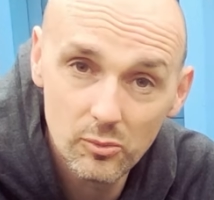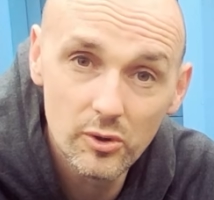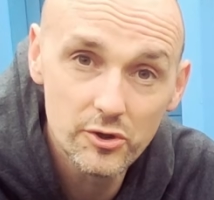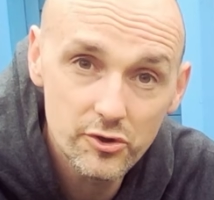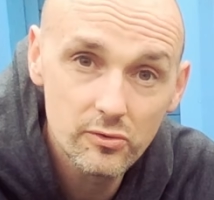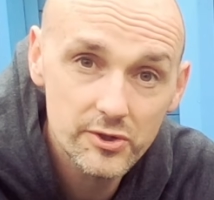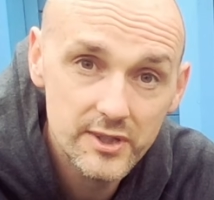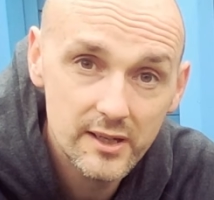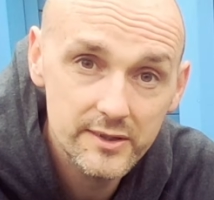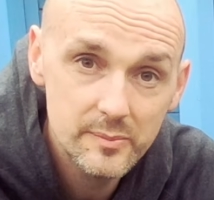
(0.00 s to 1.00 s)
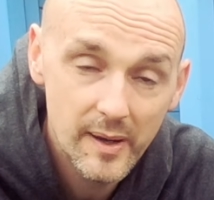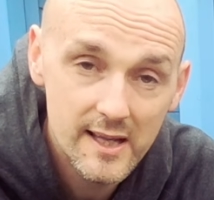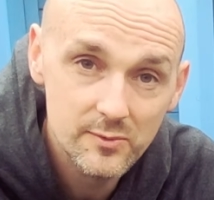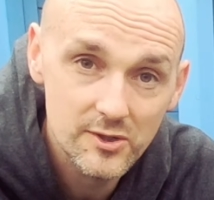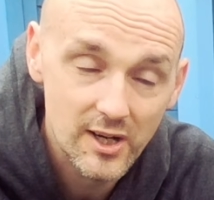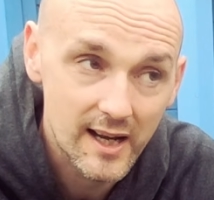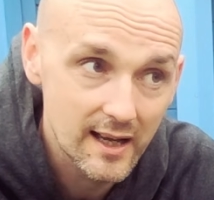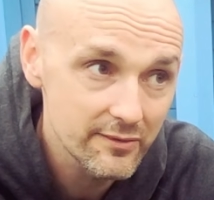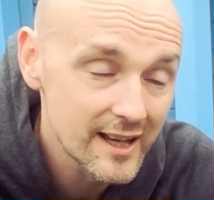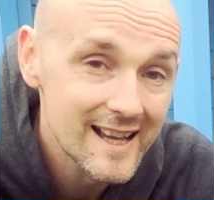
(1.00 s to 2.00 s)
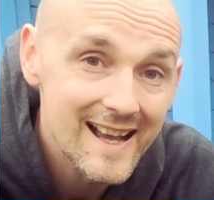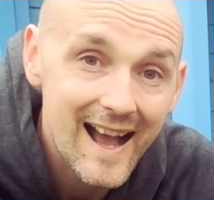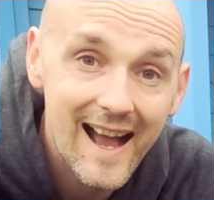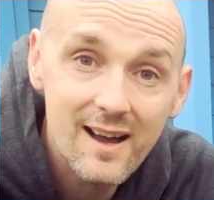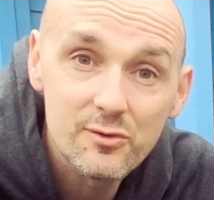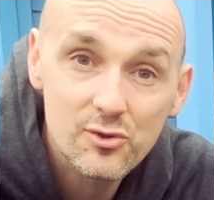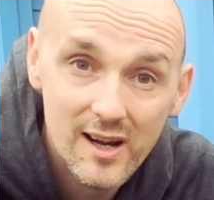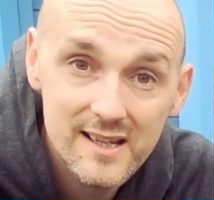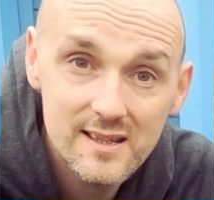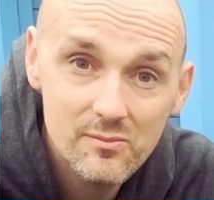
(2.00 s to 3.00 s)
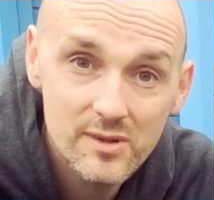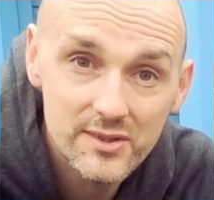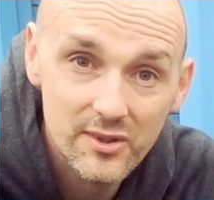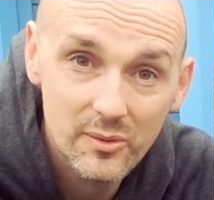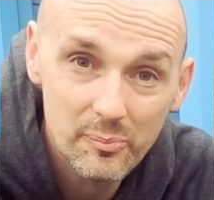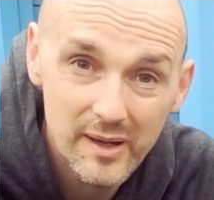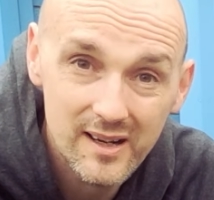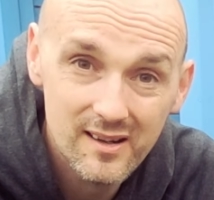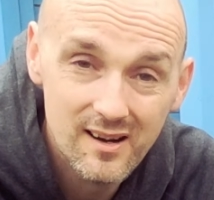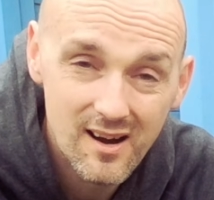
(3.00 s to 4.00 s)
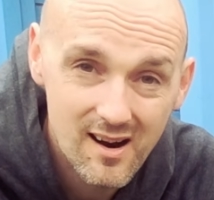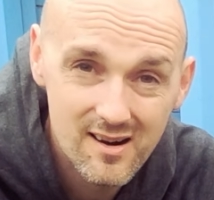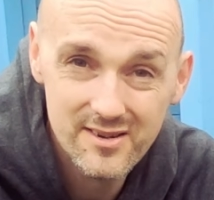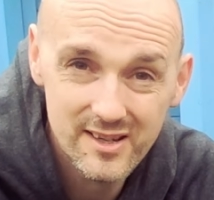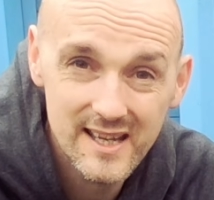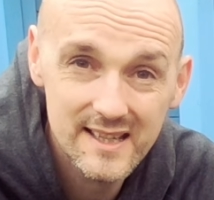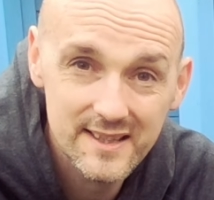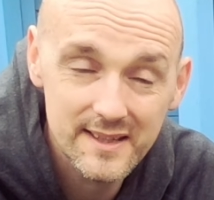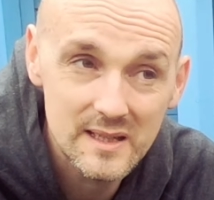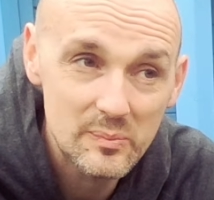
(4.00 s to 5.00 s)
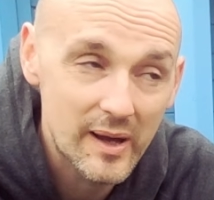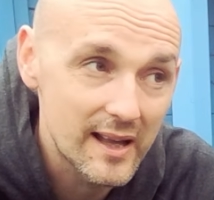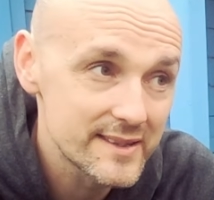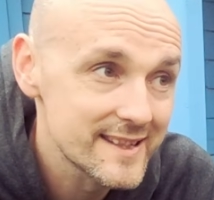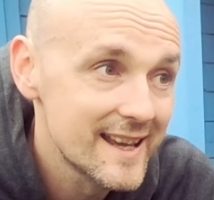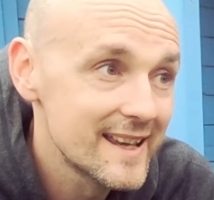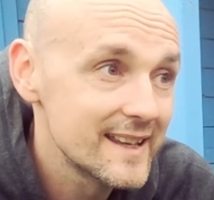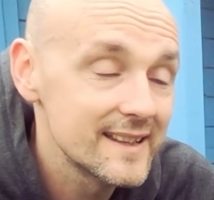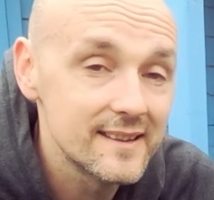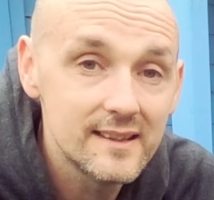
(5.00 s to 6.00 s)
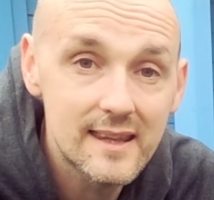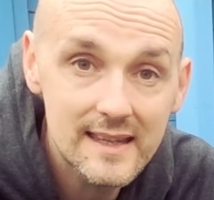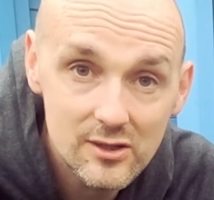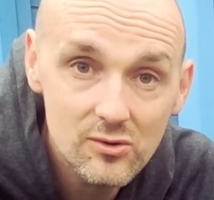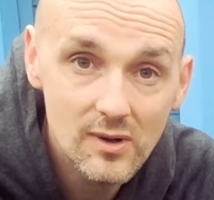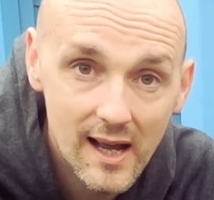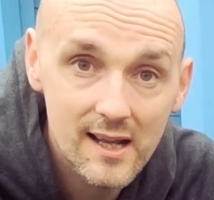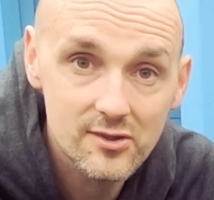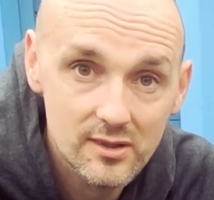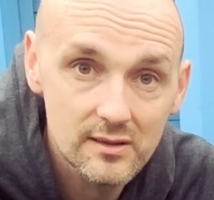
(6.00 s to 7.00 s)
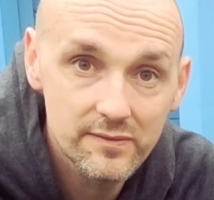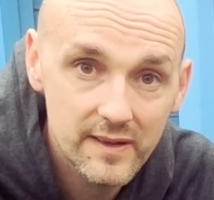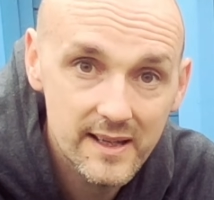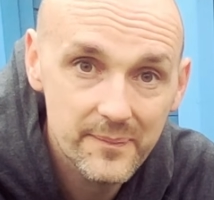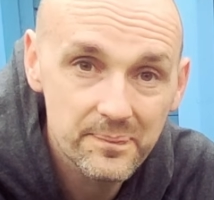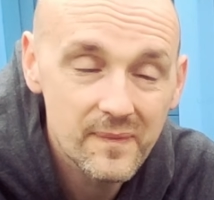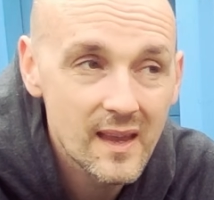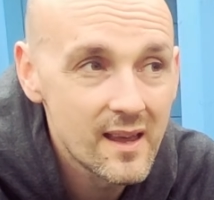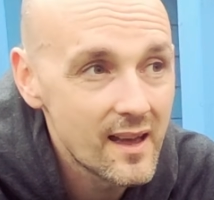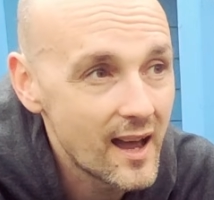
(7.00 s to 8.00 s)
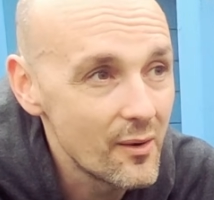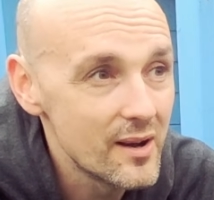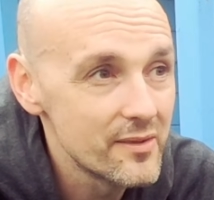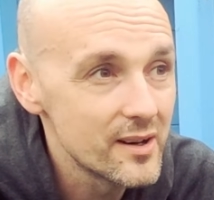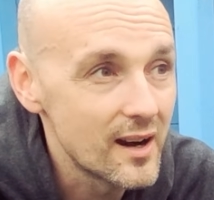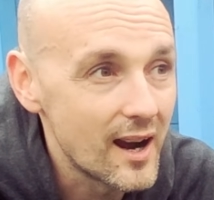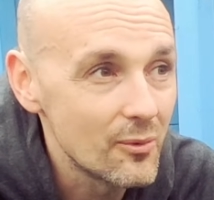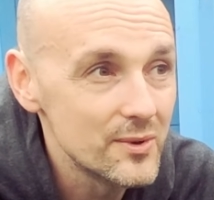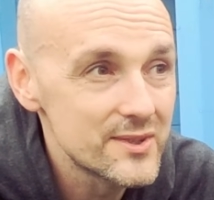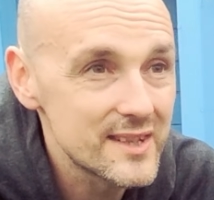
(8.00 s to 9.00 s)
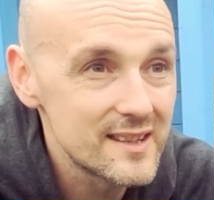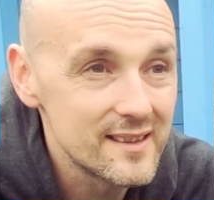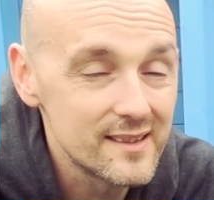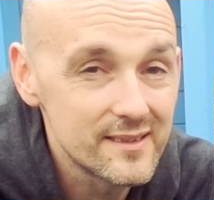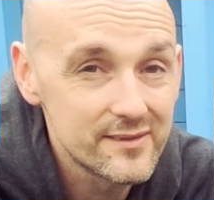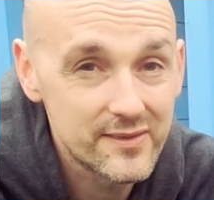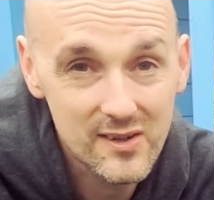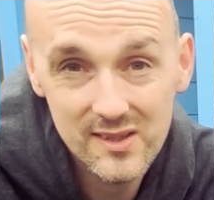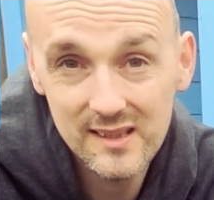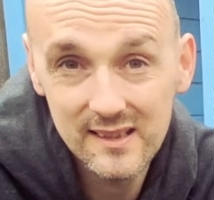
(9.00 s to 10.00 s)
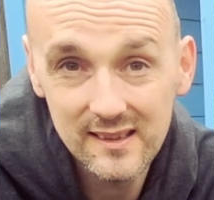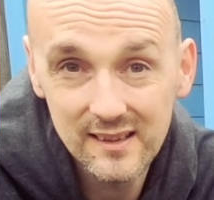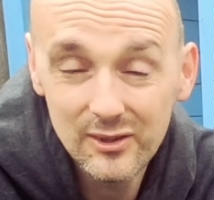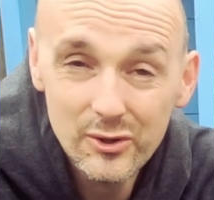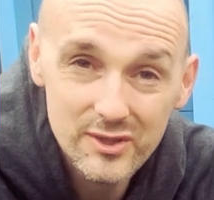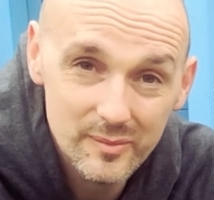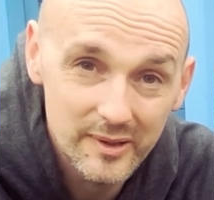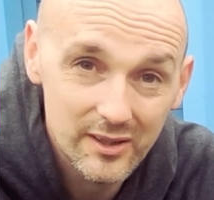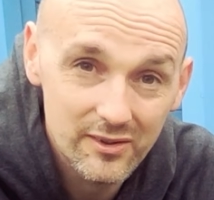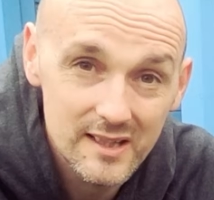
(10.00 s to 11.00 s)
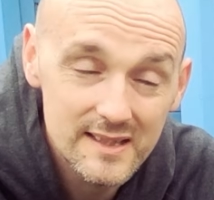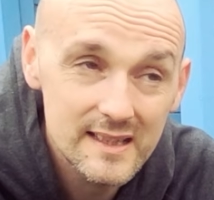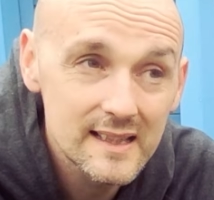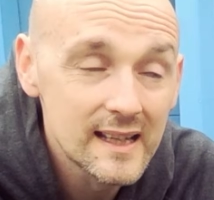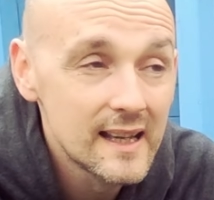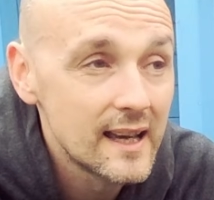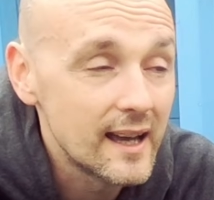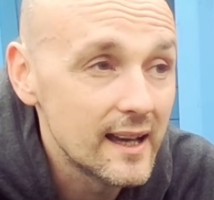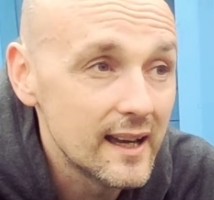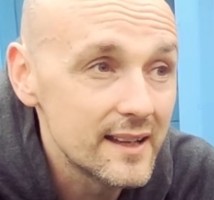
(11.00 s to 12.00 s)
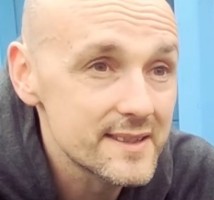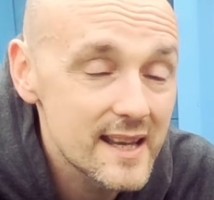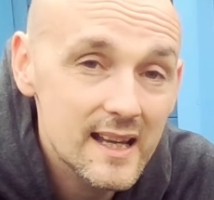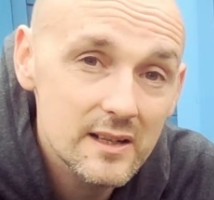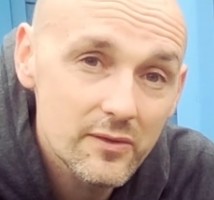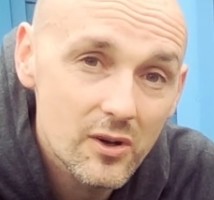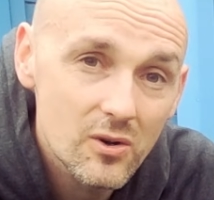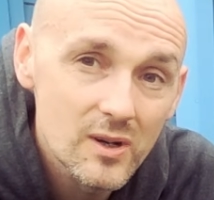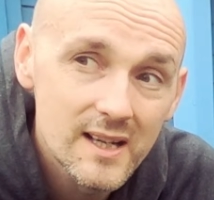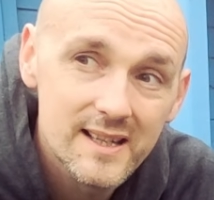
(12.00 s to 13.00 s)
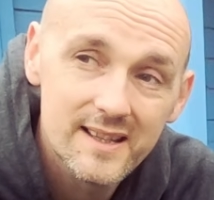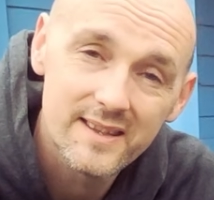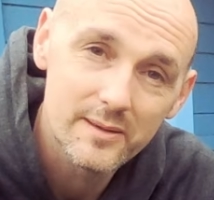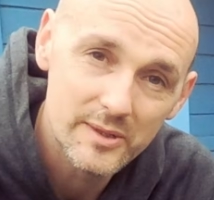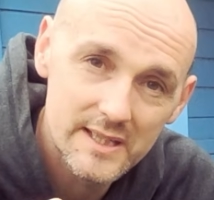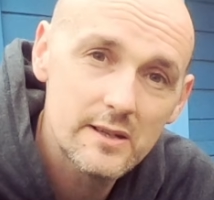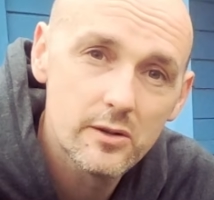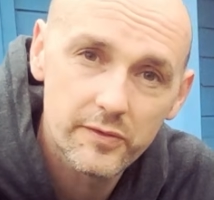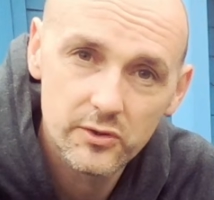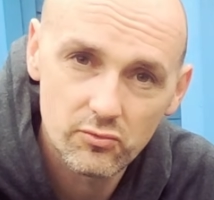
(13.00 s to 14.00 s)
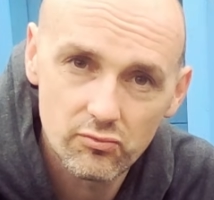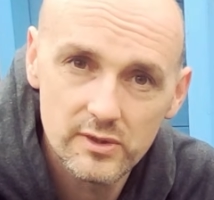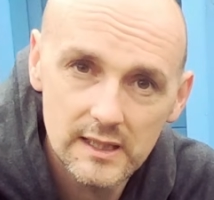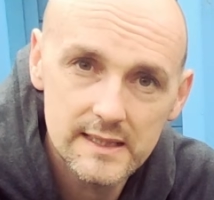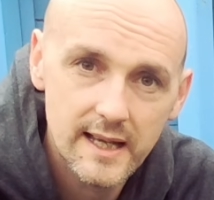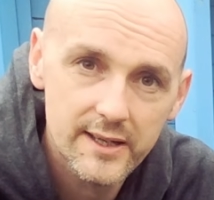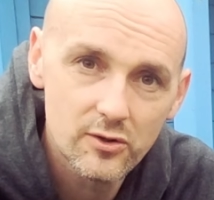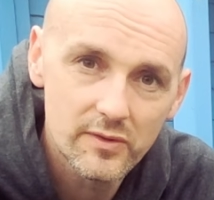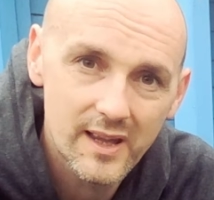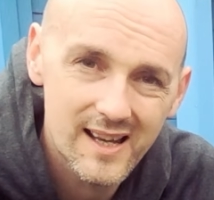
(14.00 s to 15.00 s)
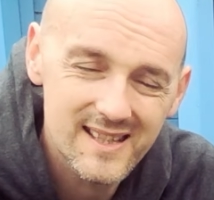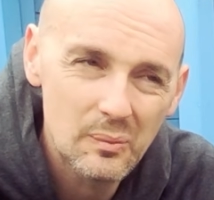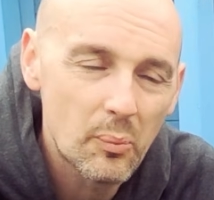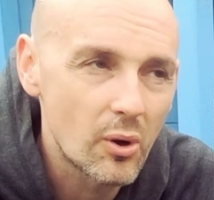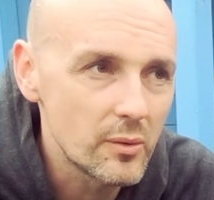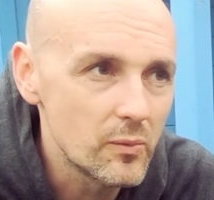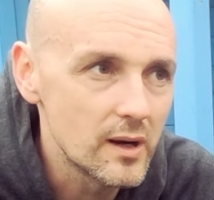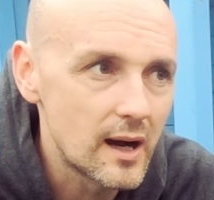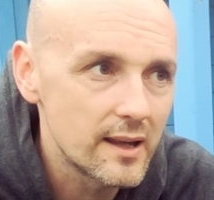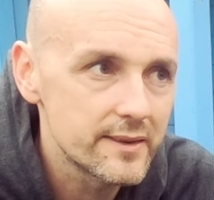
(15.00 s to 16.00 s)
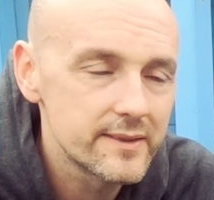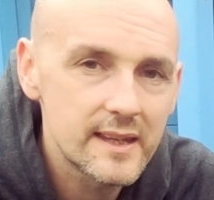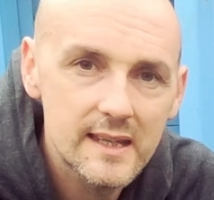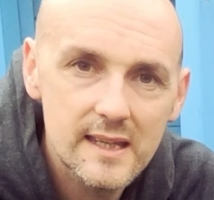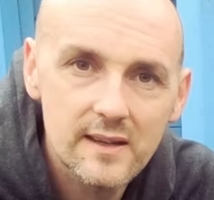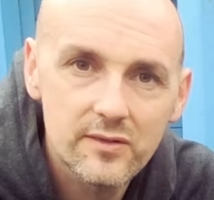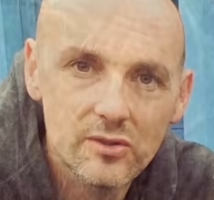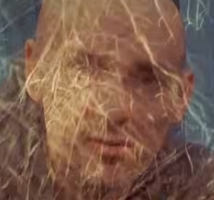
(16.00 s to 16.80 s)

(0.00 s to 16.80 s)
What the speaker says: of more enduro style knee pads, which I have. I have tried them with sort of bigger, harder casing knee pads. They do actually fit. However, I would say that firstly, it looks a bit crazy, and second of all, the material feels really tight over that to the point where I think if